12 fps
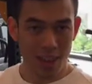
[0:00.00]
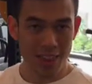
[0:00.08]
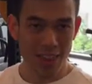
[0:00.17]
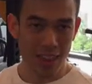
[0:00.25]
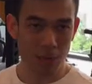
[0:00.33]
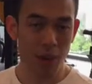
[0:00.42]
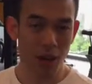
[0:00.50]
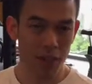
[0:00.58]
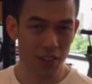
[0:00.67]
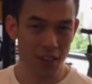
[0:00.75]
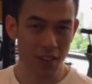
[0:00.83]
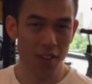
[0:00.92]
that's
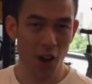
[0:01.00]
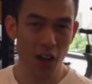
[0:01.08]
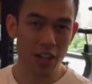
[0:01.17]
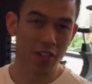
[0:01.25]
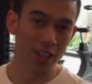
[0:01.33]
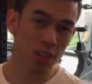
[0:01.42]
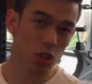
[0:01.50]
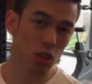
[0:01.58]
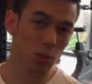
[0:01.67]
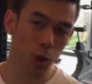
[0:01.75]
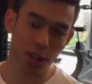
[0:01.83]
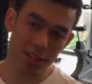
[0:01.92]
perfectly fine. If you can
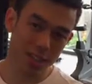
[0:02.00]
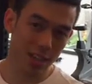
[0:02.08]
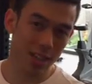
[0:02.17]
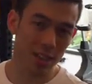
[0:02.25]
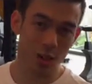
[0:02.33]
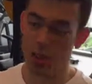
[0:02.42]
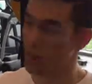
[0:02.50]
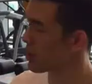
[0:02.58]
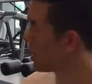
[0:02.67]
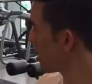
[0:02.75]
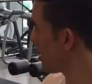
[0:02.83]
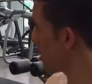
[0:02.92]
do more than 10,
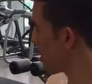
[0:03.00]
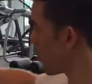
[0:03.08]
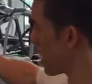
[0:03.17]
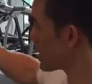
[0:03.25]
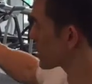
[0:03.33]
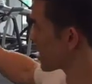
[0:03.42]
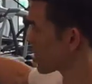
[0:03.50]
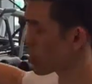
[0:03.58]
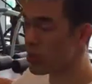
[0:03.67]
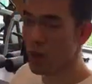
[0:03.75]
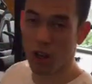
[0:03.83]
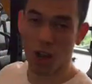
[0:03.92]
the weights are
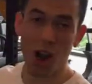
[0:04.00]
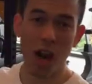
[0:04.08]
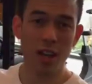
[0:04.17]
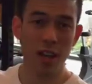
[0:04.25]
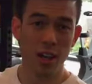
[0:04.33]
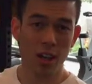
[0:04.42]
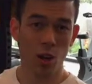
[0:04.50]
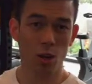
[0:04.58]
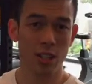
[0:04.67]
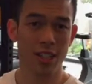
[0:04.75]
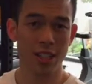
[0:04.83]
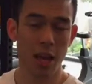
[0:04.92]
too light, or
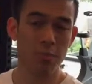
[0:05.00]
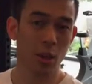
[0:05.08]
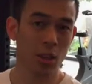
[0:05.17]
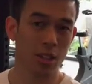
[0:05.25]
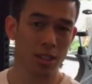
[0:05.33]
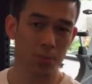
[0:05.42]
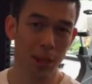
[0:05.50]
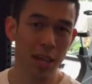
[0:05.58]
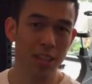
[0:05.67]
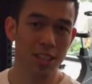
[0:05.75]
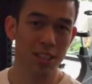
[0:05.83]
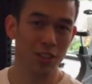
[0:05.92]
your tempo, your
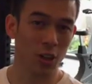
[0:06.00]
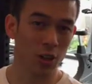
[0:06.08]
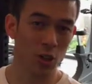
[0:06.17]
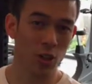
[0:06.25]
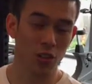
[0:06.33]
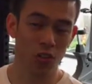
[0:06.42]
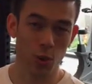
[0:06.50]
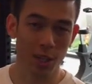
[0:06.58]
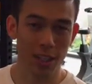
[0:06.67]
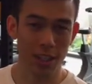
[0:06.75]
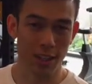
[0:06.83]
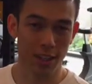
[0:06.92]
speed, you've gone too
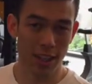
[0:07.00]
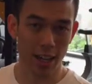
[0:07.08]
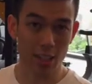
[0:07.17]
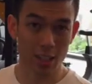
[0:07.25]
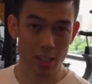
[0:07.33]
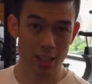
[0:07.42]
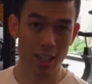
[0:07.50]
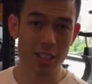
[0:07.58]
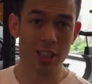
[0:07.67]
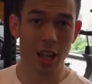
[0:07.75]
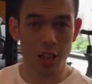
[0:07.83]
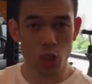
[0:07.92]
quickly, okay? So
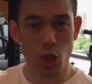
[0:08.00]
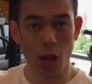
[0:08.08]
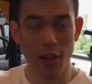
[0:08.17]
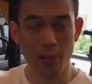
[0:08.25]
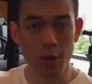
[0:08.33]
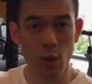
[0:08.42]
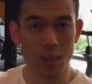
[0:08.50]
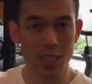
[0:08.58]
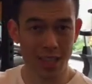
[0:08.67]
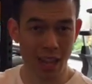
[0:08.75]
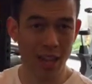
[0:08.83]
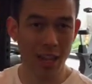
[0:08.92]
just try to milk
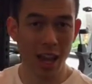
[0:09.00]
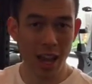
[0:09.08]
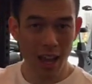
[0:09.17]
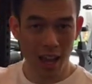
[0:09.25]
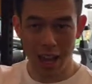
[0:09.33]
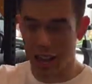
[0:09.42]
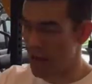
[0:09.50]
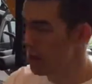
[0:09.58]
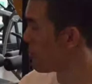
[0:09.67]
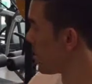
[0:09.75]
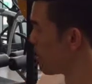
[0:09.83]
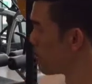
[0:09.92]
10
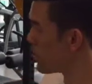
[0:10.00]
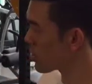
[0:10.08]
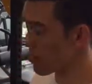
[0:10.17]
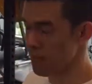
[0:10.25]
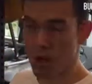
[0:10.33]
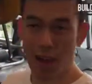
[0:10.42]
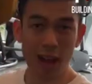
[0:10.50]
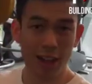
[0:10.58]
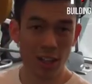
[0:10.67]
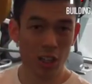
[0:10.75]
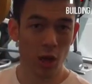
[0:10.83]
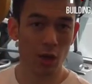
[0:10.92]
and milk them out
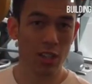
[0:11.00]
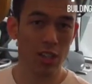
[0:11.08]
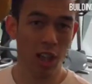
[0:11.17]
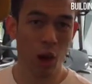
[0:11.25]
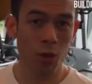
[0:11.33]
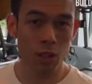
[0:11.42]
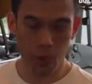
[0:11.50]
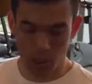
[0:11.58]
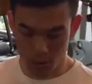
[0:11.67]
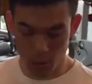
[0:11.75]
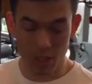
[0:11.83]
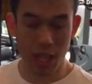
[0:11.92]
and go as slow as
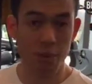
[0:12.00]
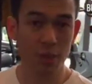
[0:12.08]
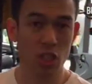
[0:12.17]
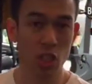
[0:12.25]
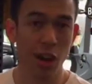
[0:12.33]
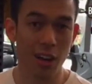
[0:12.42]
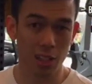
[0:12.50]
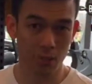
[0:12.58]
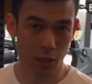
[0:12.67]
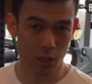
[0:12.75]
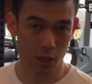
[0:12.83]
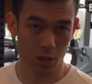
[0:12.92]
possible, keep as tight as
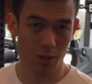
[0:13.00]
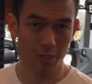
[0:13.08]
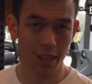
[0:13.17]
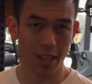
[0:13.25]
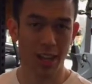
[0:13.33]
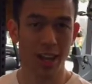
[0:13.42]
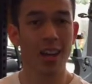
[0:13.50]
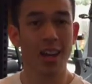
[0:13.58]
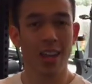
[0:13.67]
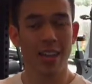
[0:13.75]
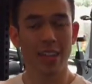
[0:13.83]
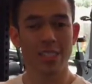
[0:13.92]
possible, okay?
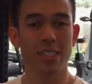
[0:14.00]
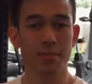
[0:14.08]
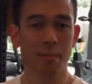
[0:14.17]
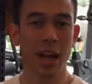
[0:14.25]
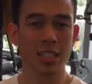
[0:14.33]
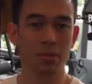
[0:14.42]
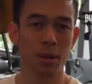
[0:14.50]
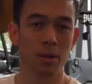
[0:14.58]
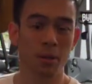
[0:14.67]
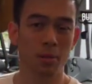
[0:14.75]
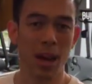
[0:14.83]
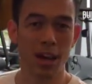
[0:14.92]
That's the
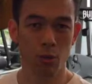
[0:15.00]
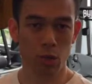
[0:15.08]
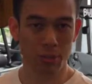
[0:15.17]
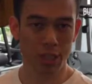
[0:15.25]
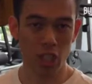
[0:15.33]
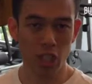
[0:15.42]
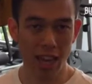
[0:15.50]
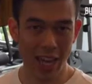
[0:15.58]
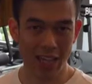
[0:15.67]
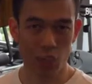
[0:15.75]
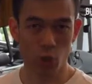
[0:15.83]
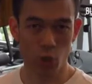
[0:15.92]
maximum amount of reps that you
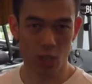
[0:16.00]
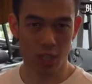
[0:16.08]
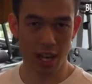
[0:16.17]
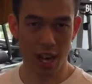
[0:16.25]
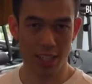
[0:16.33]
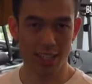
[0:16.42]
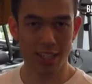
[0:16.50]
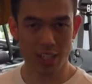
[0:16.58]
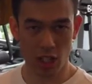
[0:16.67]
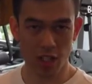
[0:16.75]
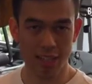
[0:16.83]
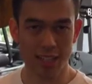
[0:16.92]
can do today. It's
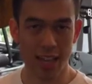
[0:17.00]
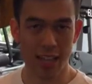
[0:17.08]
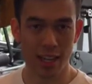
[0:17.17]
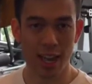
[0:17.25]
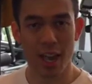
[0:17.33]
only 10.